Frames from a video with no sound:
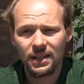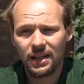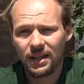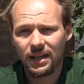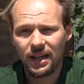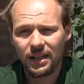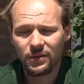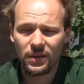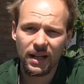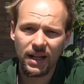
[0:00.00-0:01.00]
And
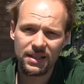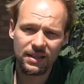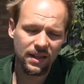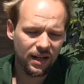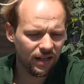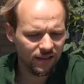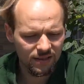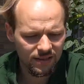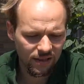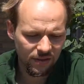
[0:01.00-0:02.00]
you can actually, there are like
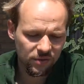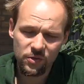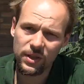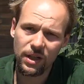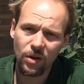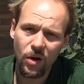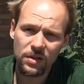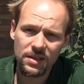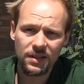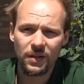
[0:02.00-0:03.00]
this string
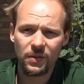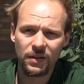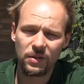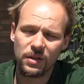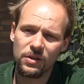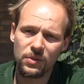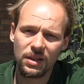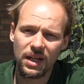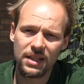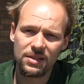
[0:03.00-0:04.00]
locks that you can
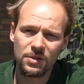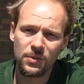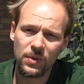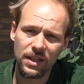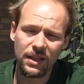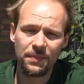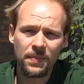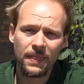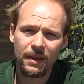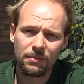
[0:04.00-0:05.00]
utilize to really
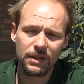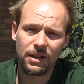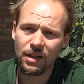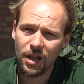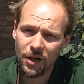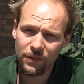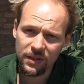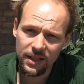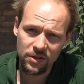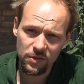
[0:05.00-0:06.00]
bring a lot of
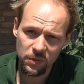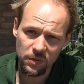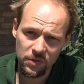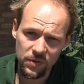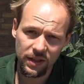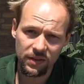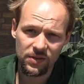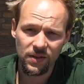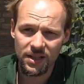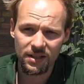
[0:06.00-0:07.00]
tension to your string.
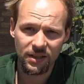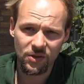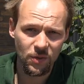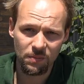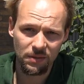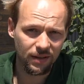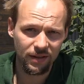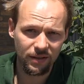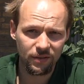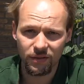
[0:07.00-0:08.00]
So actually it should
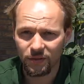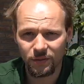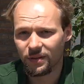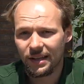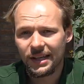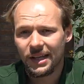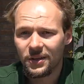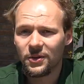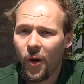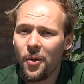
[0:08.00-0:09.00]
be,
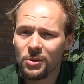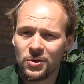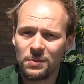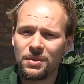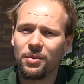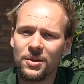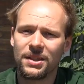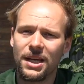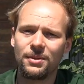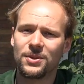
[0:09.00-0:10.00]
you almost should be
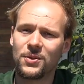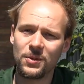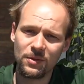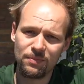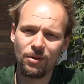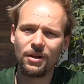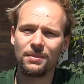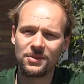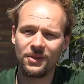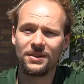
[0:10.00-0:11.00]
able to do
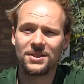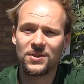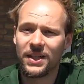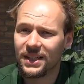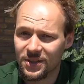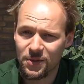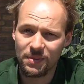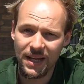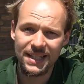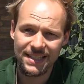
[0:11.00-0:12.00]
pull-ups on that string. It should
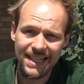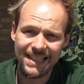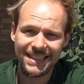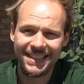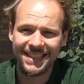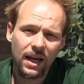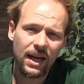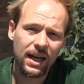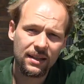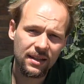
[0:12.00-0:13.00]
be as tight.
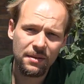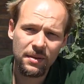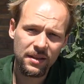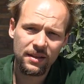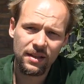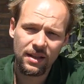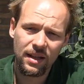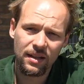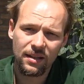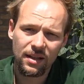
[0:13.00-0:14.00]
Another method
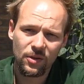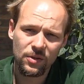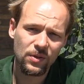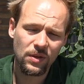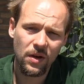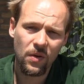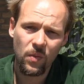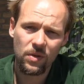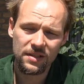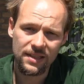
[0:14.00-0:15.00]
that I got to know
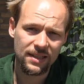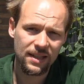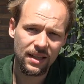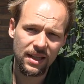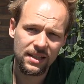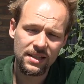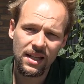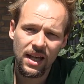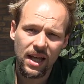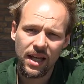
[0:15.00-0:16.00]
was in the Netherlands,
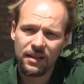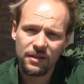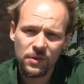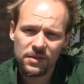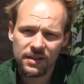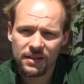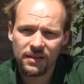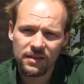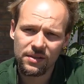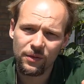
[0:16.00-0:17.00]
and that
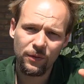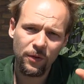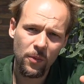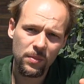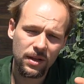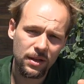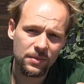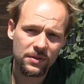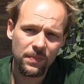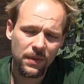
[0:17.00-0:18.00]
using this foam
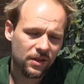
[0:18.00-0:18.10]
clips.